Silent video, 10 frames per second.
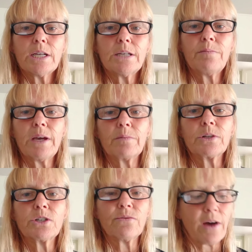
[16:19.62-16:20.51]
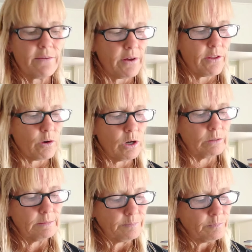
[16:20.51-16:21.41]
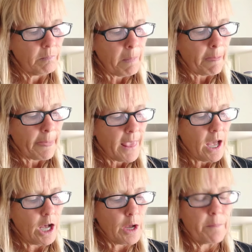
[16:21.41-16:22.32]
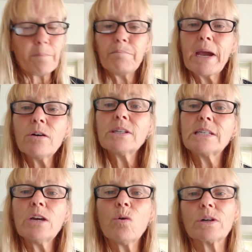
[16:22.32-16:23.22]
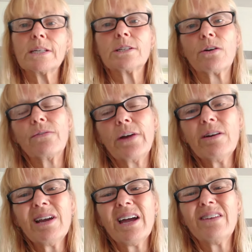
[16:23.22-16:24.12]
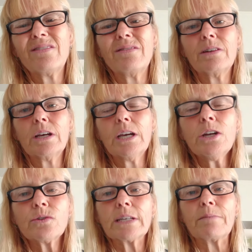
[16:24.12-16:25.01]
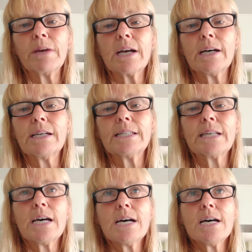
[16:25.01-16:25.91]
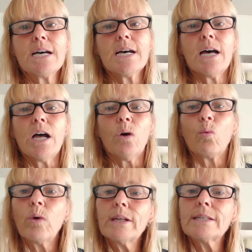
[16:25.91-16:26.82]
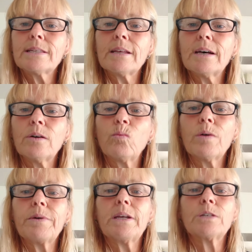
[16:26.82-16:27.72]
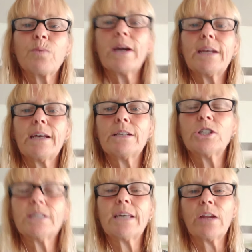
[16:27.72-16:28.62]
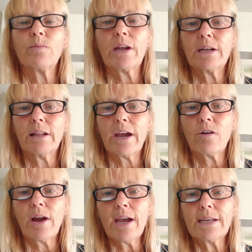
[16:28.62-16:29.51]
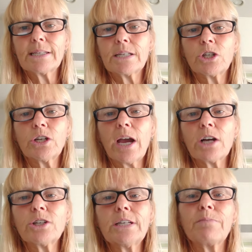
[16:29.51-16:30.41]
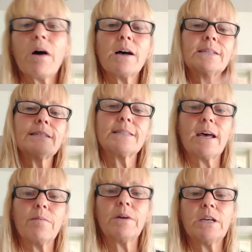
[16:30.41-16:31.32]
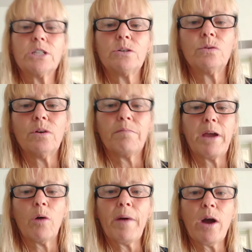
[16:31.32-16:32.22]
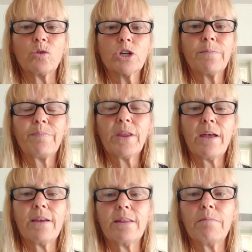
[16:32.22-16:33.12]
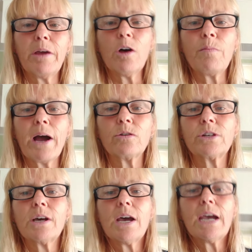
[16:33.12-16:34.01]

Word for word: to be able to survive on their own. Um, male seahorses are very kind of interesting because once the woman is pregnant and she's getting ready to lay her eggs, she actually deposits them into a male pouch. And then the male pouch,